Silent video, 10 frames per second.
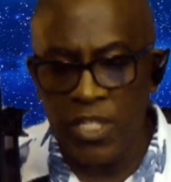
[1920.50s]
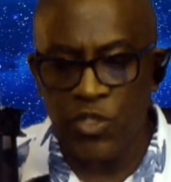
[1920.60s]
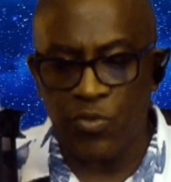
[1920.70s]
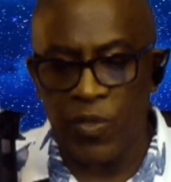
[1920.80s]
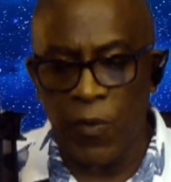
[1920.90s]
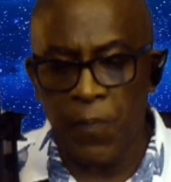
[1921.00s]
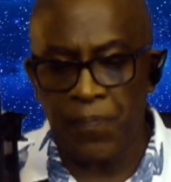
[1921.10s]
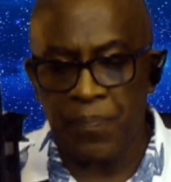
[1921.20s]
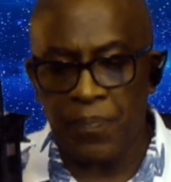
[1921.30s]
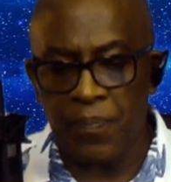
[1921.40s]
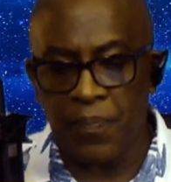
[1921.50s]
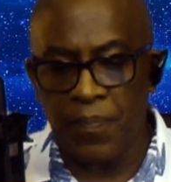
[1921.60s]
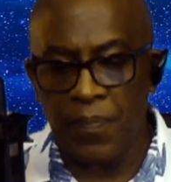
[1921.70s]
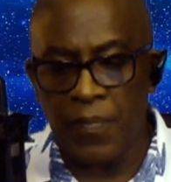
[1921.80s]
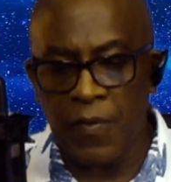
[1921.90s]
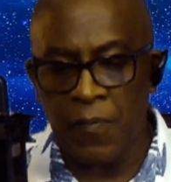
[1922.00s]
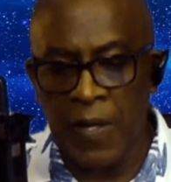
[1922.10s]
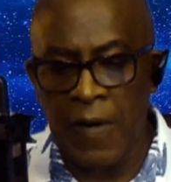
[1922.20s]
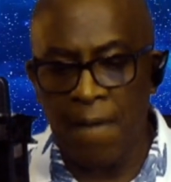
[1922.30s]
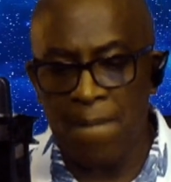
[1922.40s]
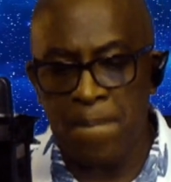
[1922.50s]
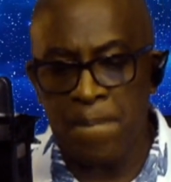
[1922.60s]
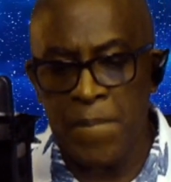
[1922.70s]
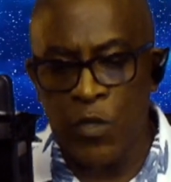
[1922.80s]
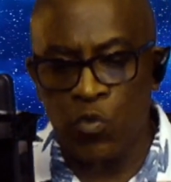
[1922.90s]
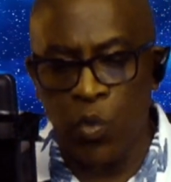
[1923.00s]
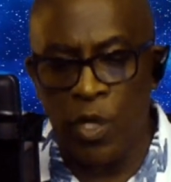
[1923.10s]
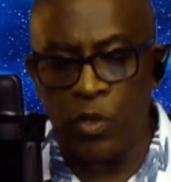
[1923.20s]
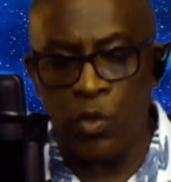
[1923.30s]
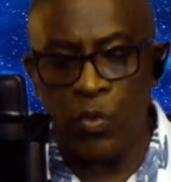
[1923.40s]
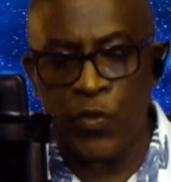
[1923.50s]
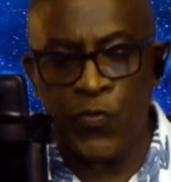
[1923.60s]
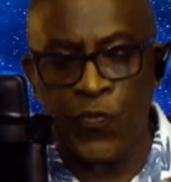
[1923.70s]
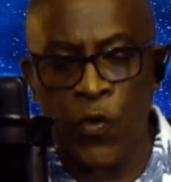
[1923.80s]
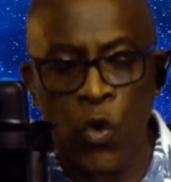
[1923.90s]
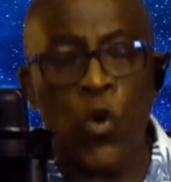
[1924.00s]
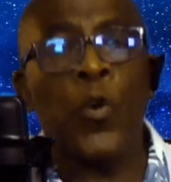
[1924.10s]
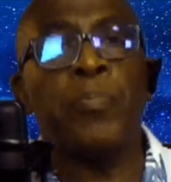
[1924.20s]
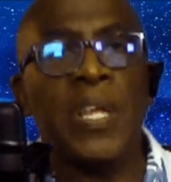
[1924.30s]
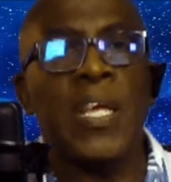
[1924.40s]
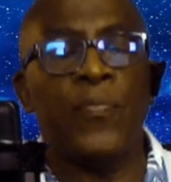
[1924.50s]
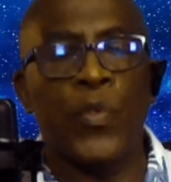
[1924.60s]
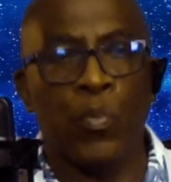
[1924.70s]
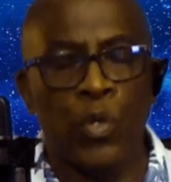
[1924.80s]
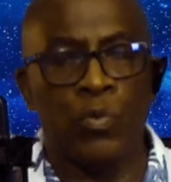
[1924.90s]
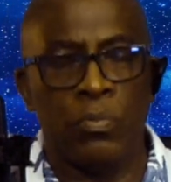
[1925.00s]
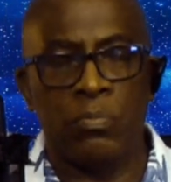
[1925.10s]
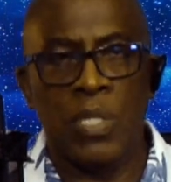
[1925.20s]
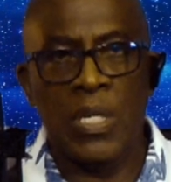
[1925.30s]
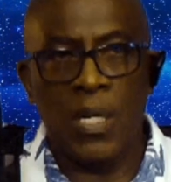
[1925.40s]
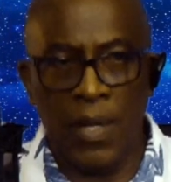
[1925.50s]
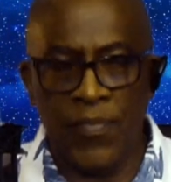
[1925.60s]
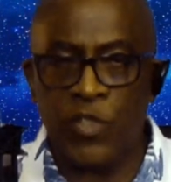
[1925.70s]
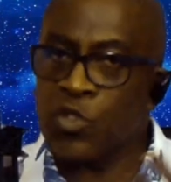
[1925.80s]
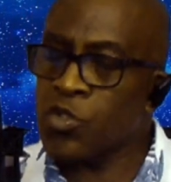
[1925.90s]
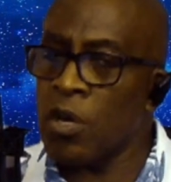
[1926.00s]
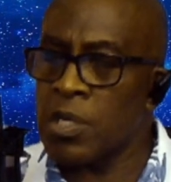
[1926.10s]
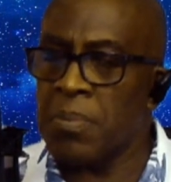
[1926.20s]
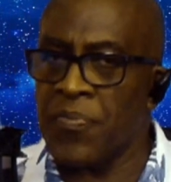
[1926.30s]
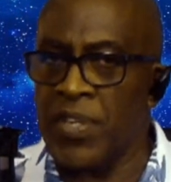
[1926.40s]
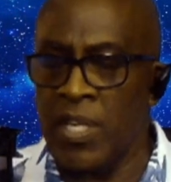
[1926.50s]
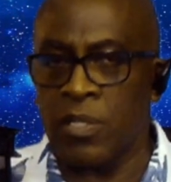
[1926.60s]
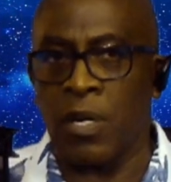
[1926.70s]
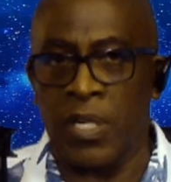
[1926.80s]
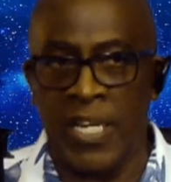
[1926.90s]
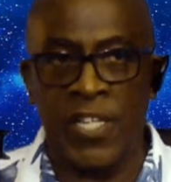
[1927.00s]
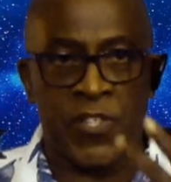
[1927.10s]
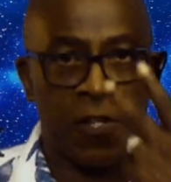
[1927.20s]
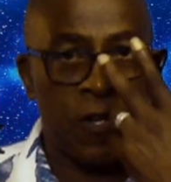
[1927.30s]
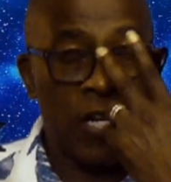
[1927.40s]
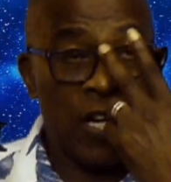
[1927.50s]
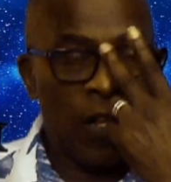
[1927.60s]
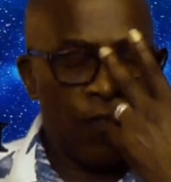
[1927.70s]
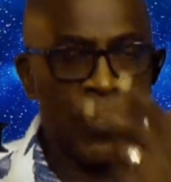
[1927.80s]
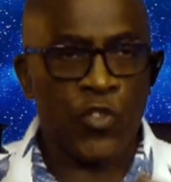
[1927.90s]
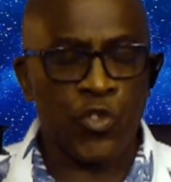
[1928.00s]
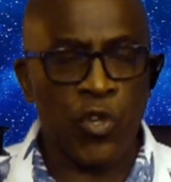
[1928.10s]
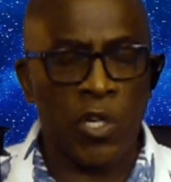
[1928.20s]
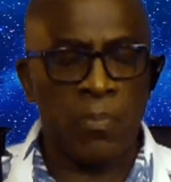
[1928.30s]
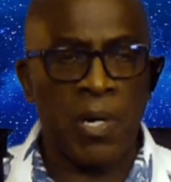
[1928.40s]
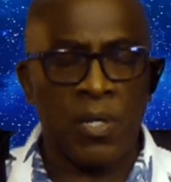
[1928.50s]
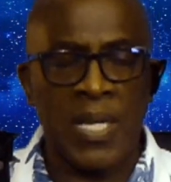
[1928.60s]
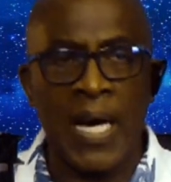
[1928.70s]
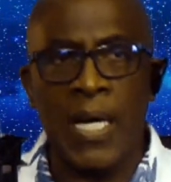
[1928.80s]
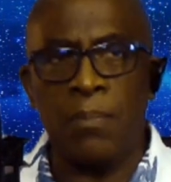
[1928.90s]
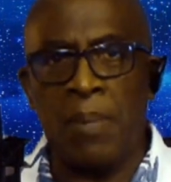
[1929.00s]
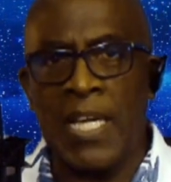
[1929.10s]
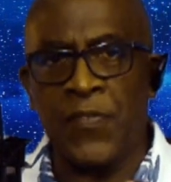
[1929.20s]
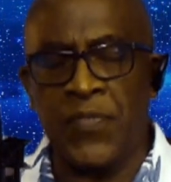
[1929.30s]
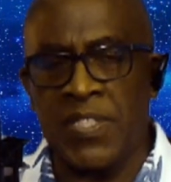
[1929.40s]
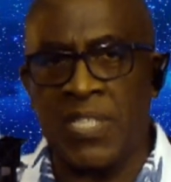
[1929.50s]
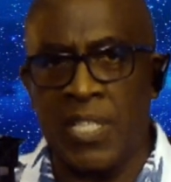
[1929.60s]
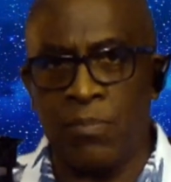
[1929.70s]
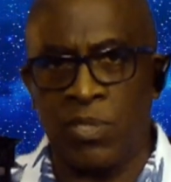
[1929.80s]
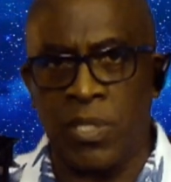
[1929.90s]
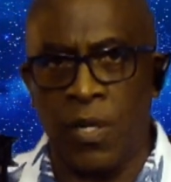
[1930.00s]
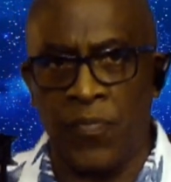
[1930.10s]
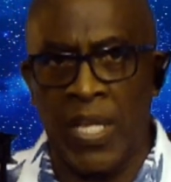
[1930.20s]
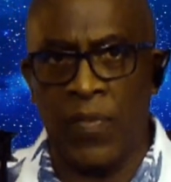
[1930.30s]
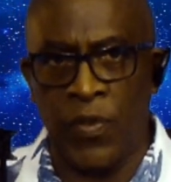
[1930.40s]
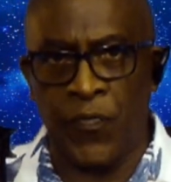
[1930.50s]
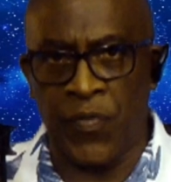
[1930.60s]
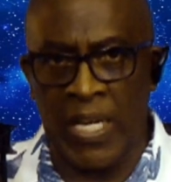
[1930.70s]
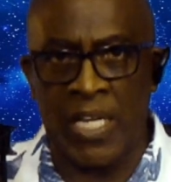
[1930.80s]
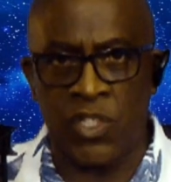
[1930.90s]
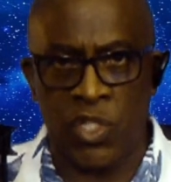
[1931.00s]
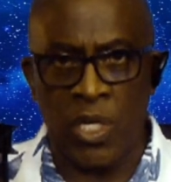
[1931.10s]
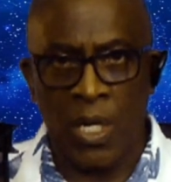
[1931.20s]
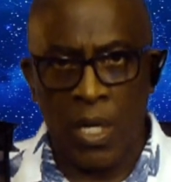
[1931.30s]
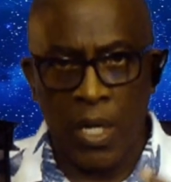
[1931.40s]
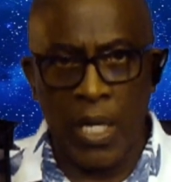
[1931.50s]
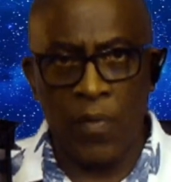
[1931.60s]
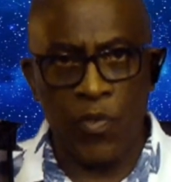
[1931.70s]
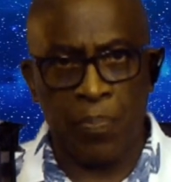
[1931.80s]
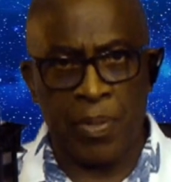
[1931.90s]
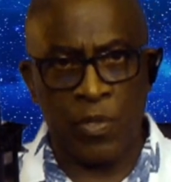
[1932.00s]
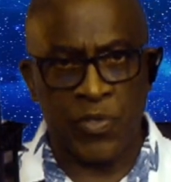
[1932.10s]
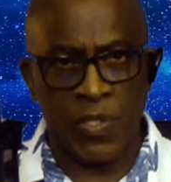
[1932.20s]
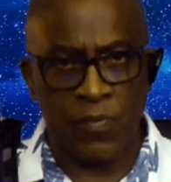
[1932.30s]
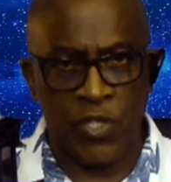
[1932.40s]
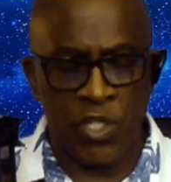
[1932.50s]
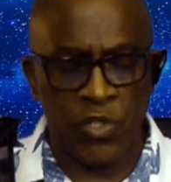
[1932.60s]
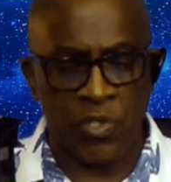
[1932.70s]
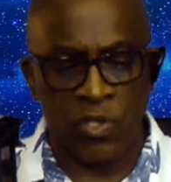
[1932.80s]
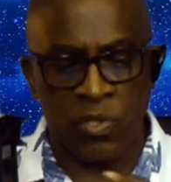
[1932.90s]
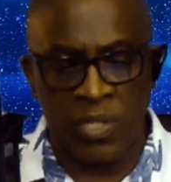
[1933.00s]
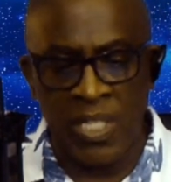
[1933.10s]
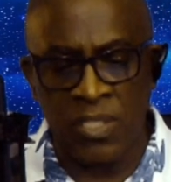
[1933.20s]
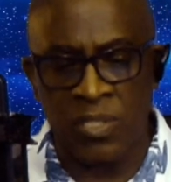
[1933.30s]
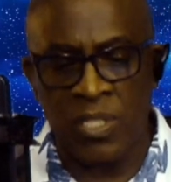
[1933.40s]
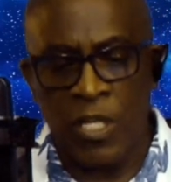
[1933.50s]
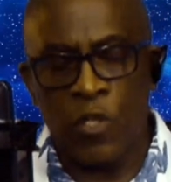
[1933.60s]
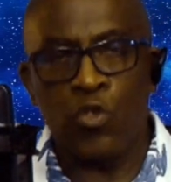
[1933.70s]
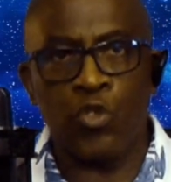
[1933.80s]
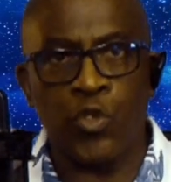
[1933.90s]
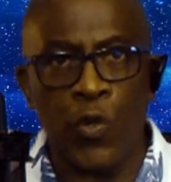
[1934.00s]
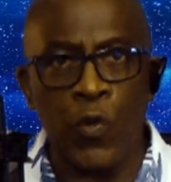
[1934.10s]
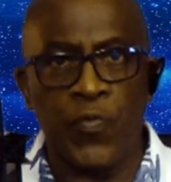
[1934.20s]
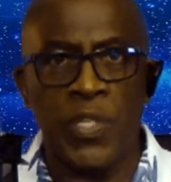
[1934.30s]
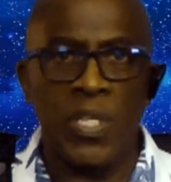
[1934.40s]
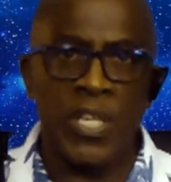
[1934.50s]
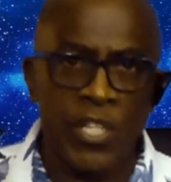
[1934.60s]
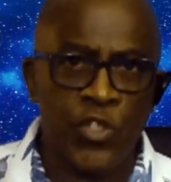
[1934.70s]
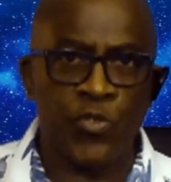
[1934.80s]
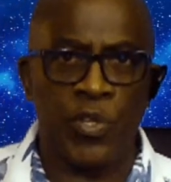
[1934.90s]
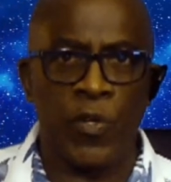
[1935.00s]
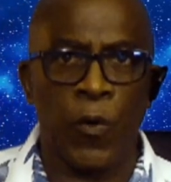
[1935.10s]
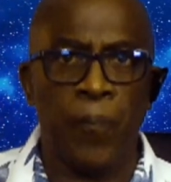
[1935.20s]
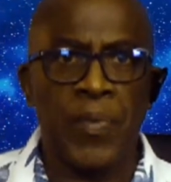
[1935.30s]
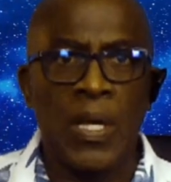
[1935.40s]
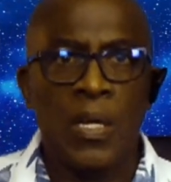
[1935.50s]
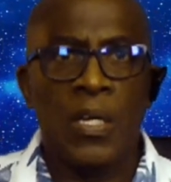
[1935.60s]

Israel, right? This one who was formed in the womb. And this is talking about the incarnation. This is talking about God manifesting himself in the flesh, in the person of Jesus. This servant Israel